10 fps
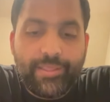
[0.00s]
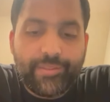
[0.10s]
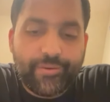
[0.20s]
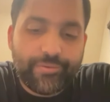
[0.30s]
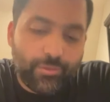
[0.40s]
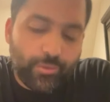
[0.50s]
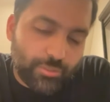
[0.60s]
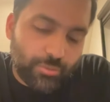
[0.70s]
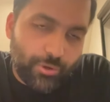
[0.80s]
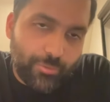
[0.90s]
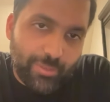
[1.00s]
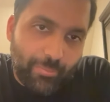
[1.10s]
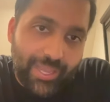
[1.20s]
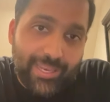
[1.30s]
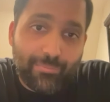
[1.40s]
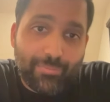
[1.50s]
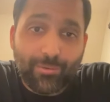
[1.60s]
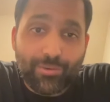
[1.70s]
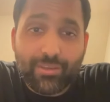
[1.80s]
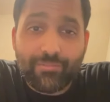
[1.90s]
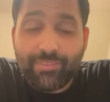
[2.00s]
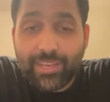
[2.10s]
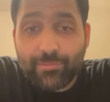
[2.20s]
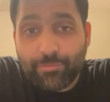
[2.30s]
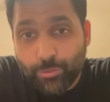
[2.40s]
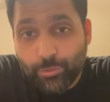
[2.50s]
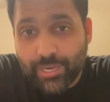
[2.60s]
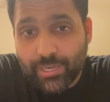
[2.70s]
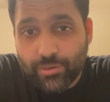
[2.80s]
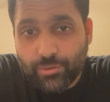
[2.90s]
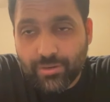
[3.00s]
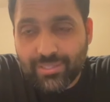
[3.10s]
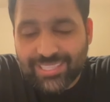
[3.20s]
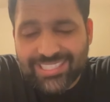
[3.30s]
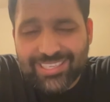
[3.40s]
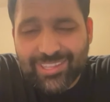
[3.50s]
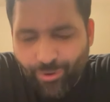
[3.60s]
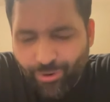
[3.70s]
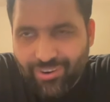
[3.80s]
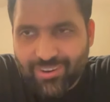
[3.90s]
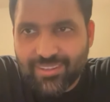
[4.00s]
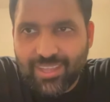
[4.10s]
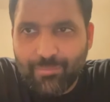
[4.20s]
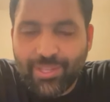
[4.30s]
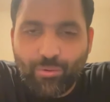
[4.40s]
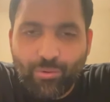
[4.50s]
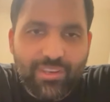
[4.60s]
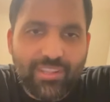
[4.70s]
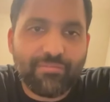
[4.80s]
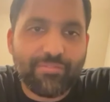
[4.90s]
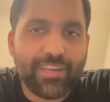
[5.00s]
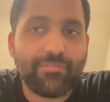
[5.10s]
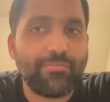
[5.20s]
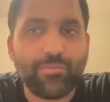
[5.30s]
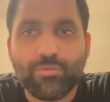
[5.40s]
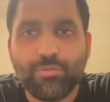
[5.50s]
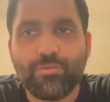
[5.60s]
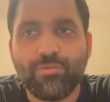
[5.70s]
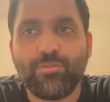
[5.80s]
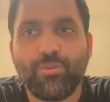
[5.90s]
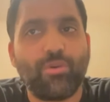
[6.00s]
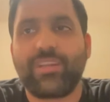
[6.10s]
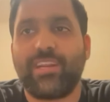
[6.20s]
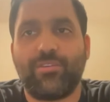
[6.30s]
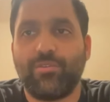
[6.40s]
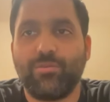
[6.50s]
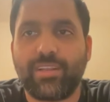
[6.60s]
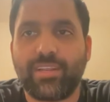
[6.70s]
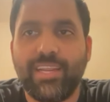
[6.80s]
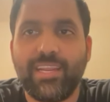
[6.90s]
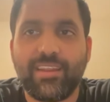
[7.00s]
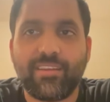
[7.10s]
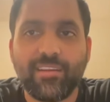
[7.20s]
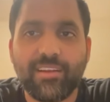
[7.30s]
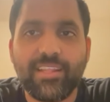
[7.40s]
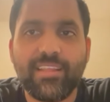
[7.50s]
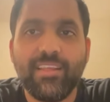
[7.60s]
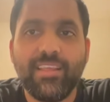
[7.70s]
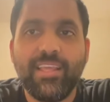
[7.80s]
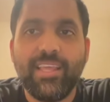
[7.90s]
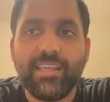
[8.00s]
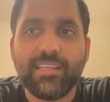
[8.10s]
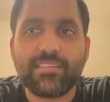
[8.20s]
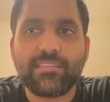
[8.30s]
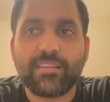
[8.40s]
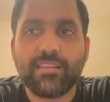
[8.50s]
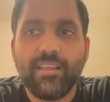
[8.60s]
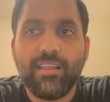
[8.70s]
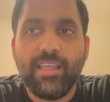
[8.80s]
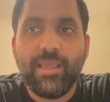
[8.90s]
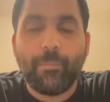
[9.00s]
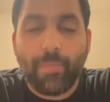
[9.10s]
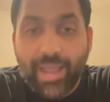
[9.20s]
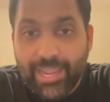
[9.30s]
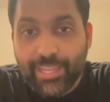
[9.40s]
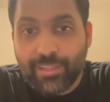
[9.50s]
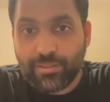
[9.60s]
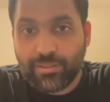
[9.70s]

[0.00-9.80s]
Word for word: you know you also want to be a pilot but only a very few get to do it it's actually wrong i mean only a very few don't get to do it it really is my